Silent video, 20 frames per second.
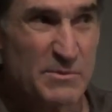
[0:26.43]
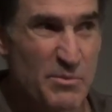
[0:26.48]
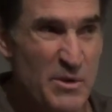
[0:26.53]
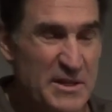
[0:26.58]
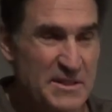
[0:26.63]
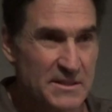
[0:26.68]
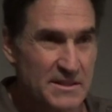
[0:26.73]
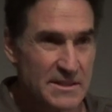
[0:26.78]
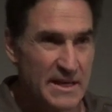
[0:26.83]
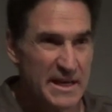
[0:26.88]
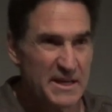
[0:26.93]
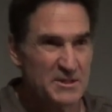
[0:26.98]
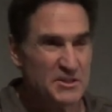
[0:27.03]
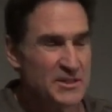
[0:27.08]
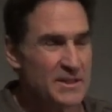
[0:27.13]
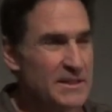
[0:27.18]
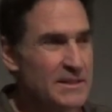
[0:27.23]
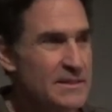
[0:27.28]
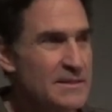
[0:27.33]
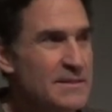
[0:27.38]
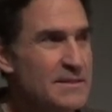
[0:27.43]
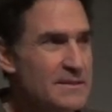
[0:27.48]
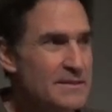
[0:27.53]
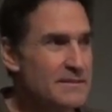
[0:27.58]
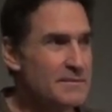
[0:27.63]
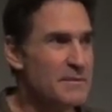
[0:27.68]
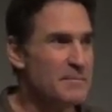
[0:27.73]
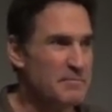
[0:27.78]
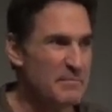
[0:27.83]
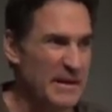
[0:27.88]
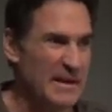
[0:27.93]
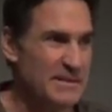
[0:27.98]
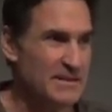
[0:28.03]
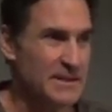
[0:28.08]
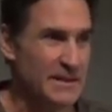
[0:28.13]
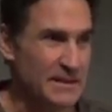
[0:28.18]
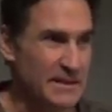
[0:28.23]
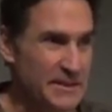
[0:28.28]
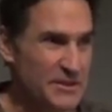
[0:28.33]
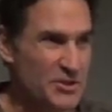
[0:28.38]
presentation is
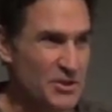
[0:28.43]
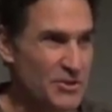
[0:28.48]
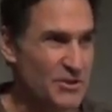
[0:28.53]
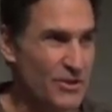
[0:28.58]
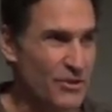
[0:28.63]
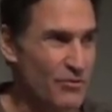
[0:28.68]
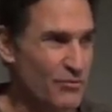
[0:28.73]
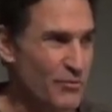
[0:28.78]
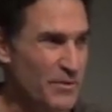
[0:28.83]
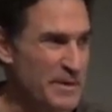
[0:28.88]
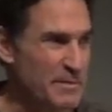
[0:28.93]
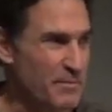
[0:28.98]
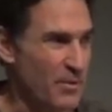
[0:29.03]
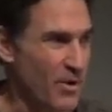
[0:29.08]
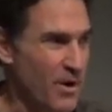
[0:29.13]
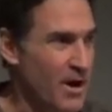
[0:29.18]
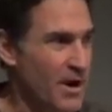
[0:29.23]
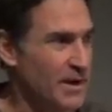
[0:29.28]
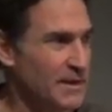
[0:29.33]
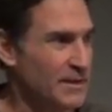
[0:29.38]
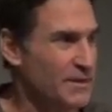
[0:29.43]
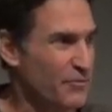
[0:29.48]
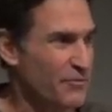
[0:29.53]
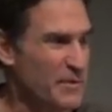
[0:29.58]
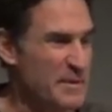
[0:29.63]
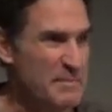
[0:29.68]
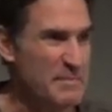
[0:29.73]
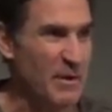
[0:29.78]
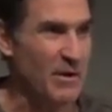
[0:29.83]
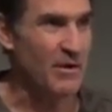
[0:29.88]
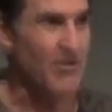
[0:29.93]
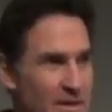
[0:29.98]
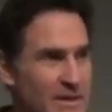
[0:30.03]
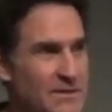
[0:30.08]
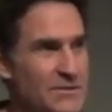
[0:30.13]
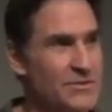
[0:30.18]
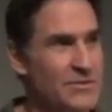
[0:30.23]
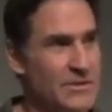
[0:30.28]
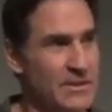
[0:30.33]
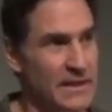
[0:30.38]
basically just three prong, three
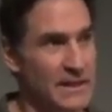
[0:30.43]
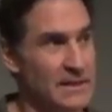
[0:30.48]
parts.